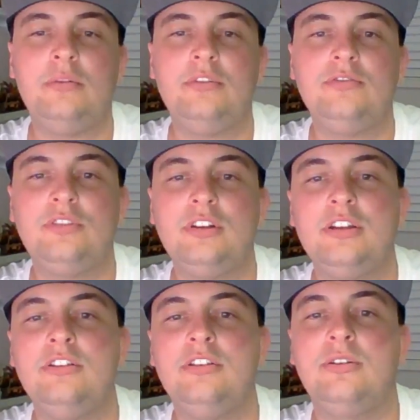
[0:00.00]
was
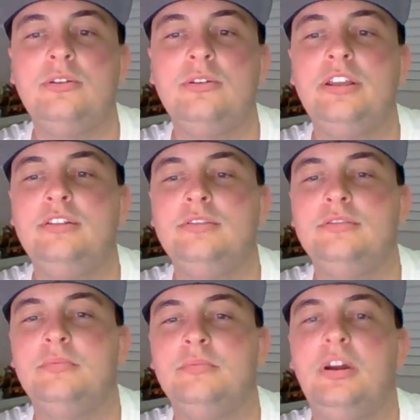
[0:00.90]
fucking corny.
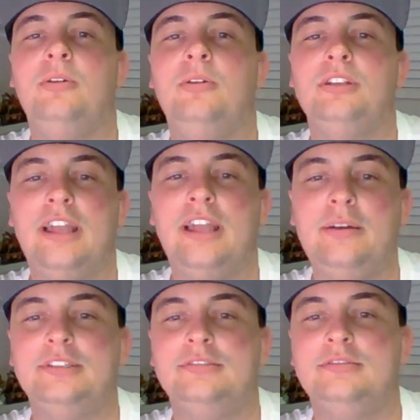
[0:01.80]
But I'll
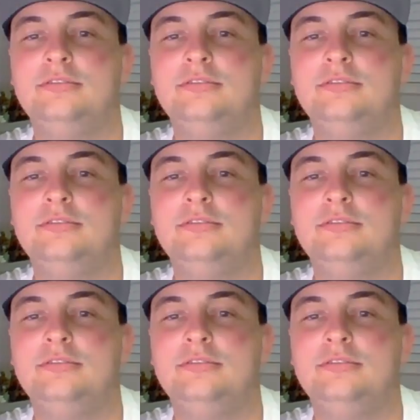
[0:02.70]
allow it.